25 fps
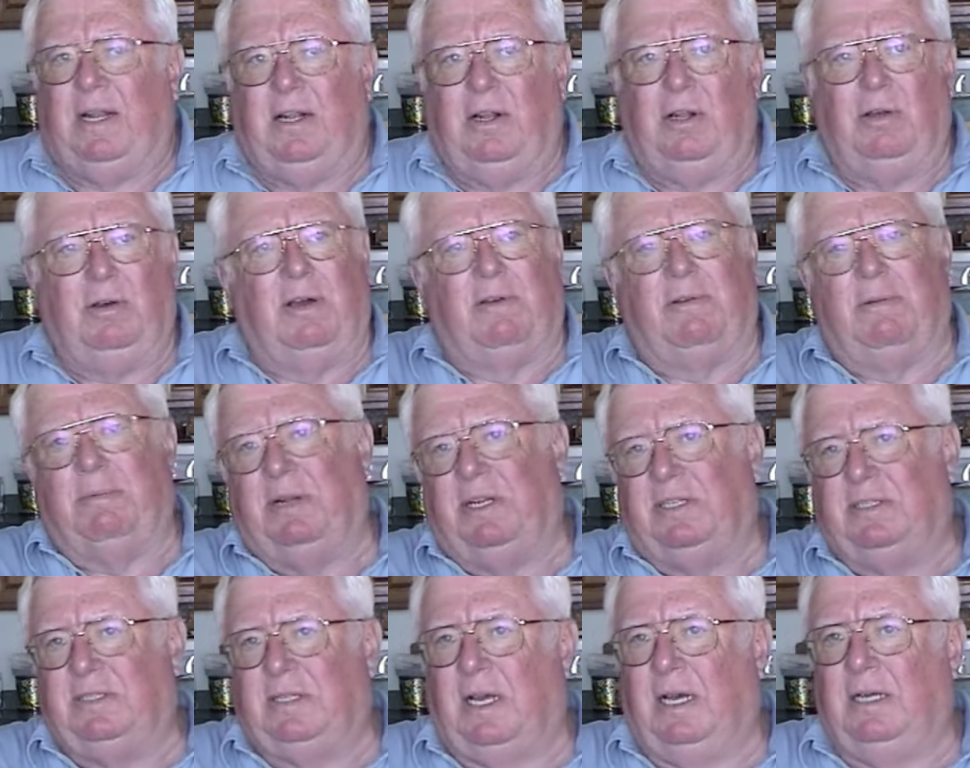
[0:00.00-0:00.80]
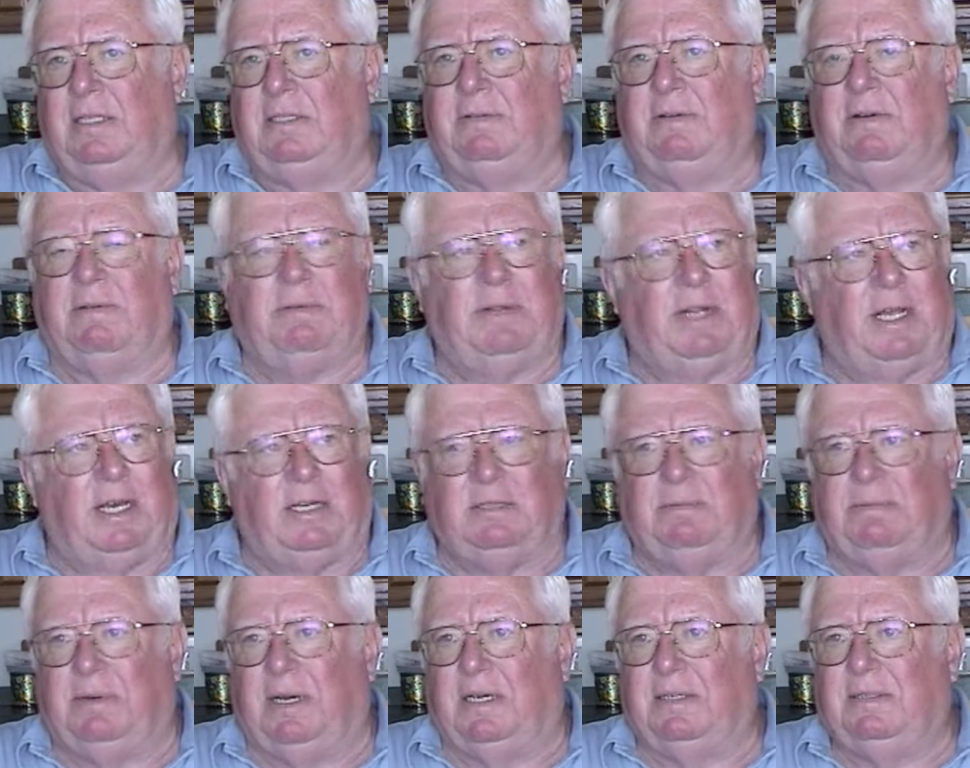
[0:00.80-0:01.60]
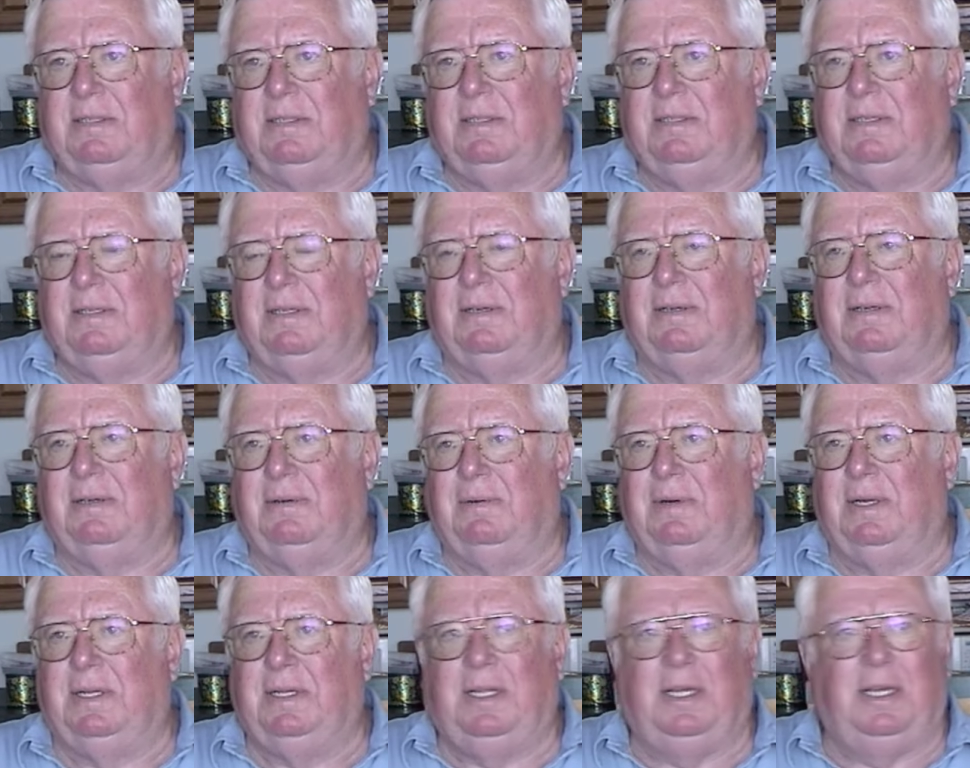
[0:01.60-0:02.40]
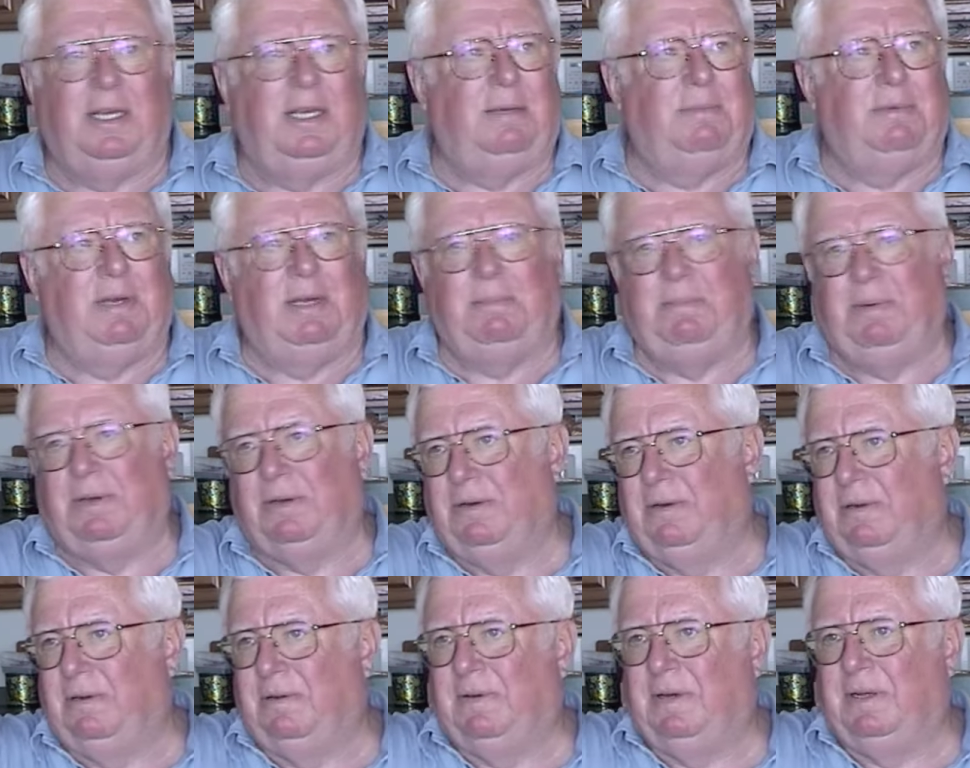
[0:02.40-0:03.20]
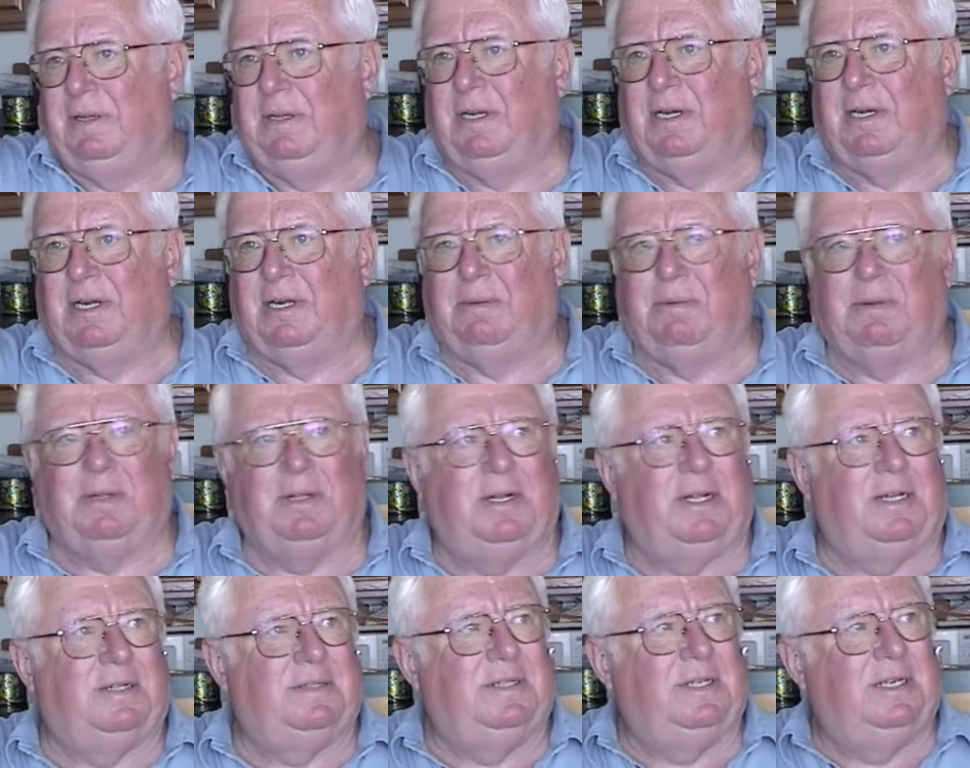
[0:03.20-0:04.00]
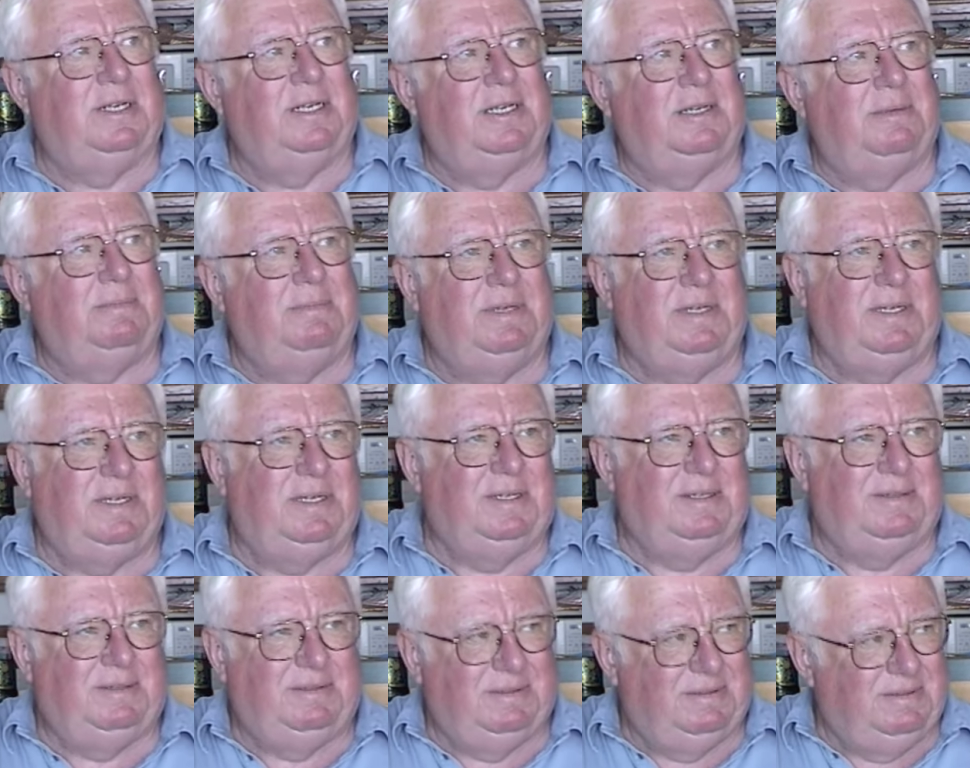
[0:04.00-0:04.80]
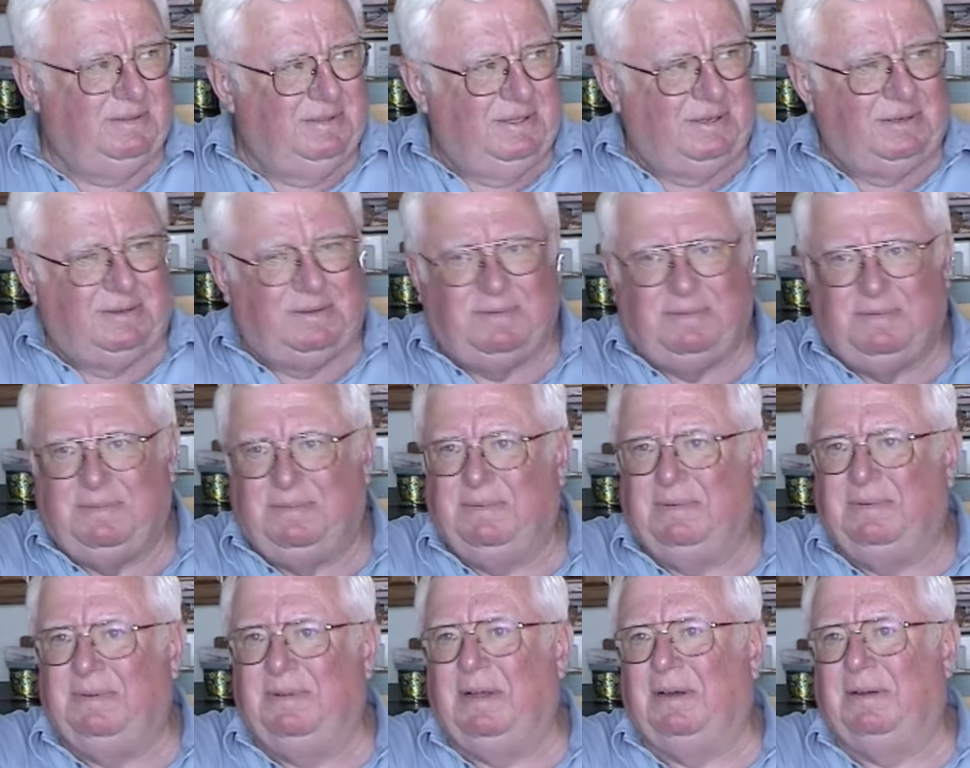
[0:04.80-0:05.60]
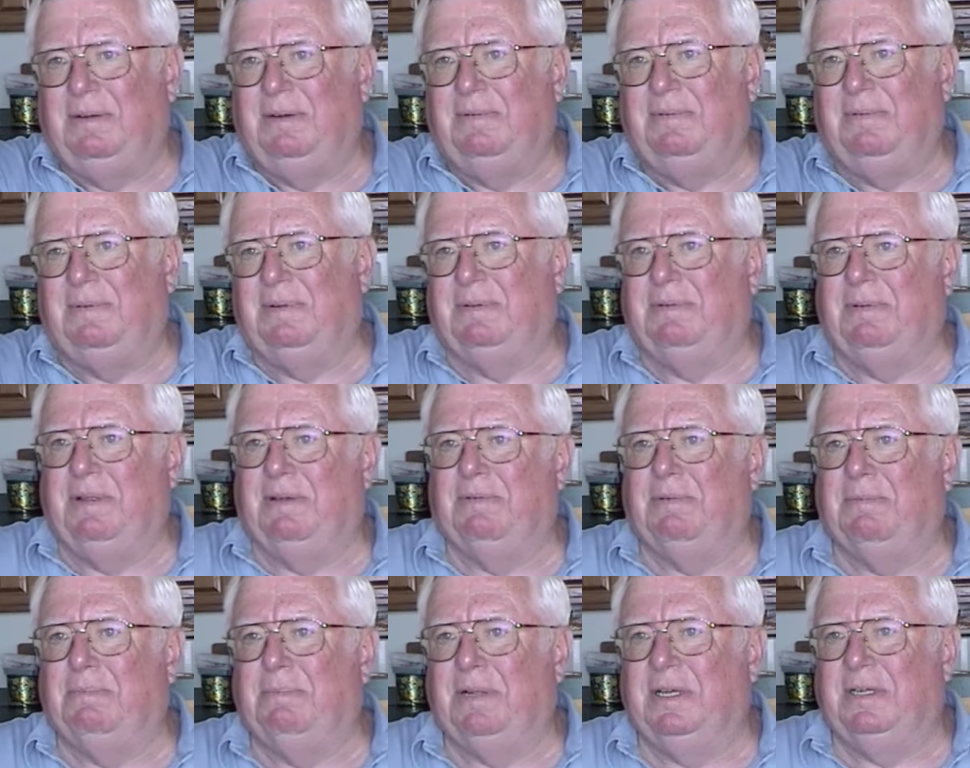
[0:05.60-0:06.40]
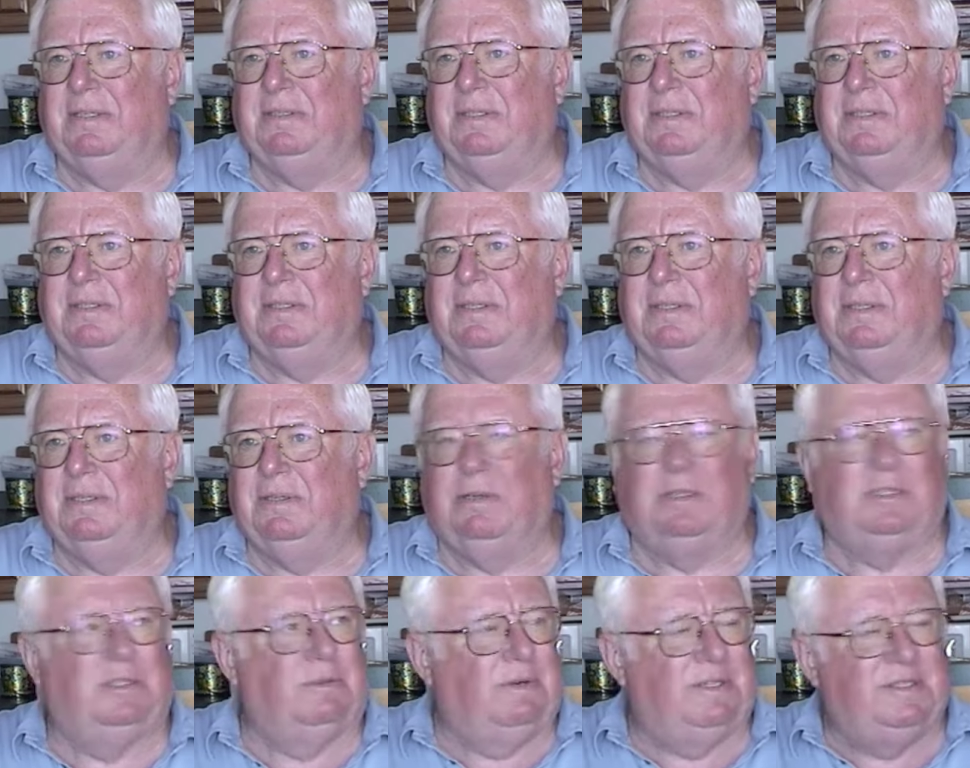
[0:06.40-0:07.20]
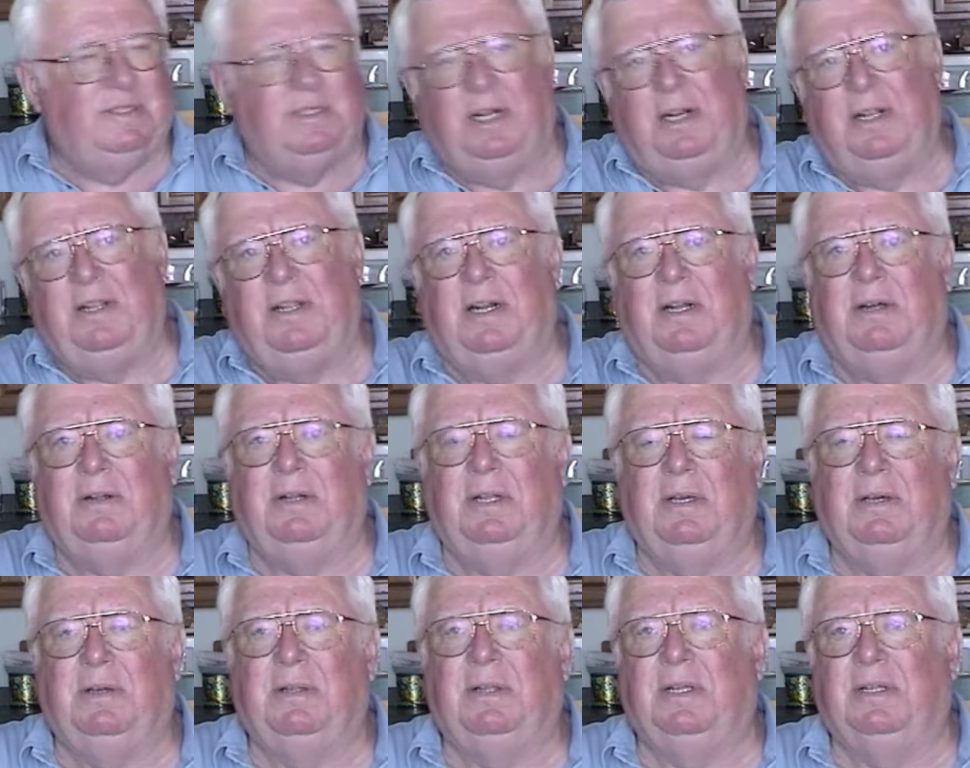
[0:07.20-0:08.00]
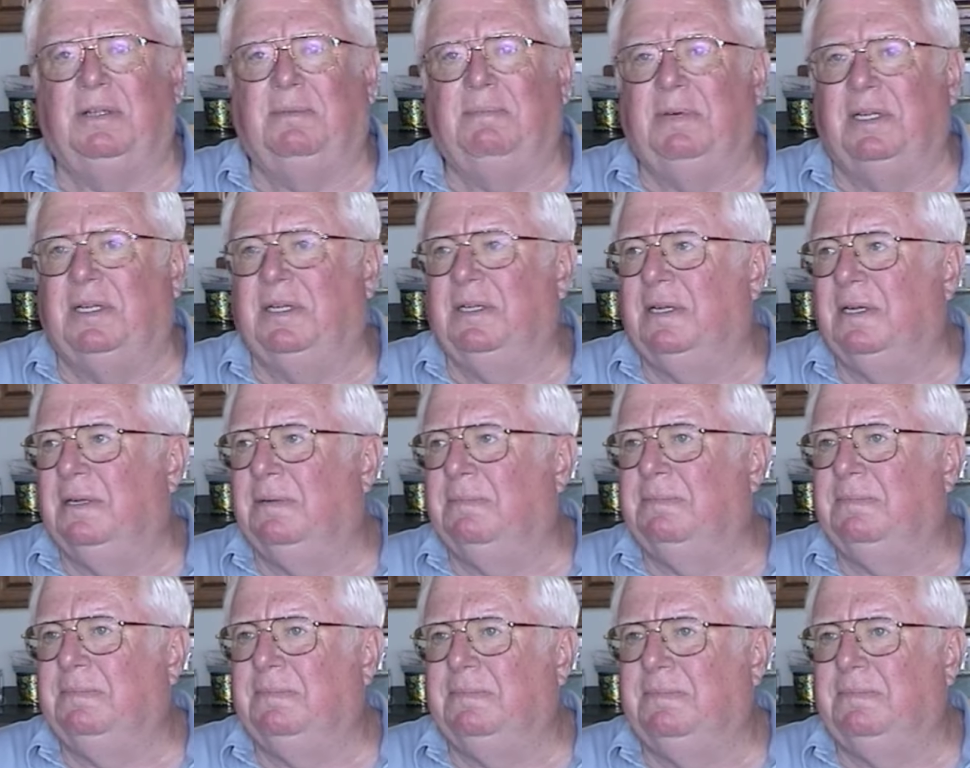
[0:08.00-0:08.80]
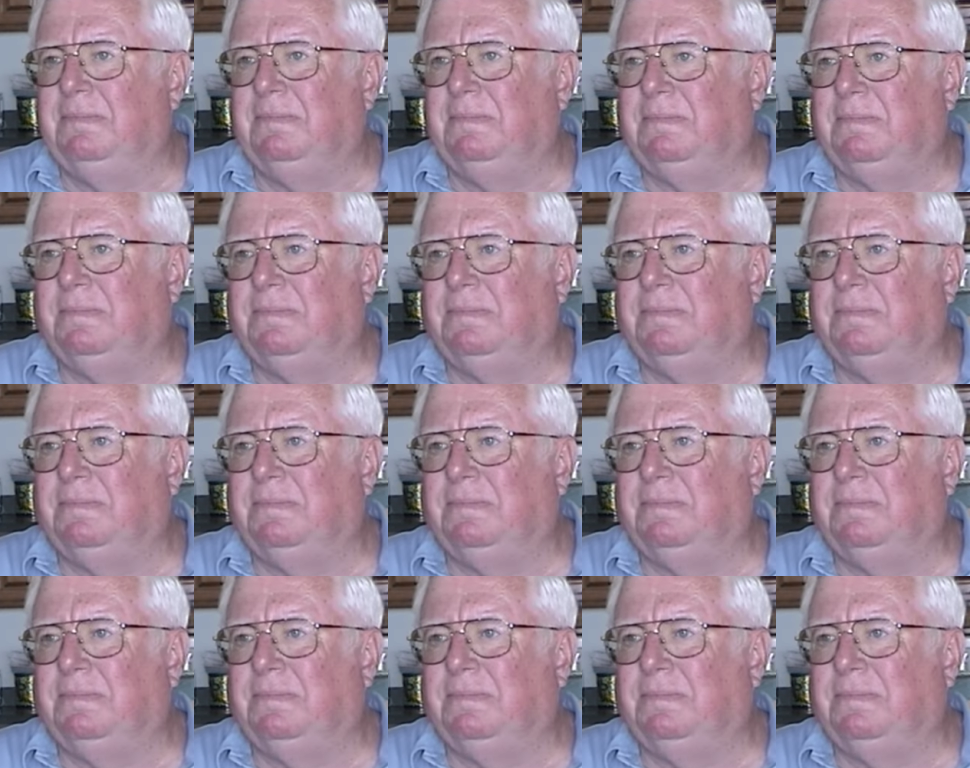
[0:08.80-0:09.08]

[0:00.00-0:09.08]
And he knew everybody's size of every ice box. Mm. One day he might be going around the harbor, and next day he'd be, you know, out of different places. And of course, there wasn't anything out here then. But um,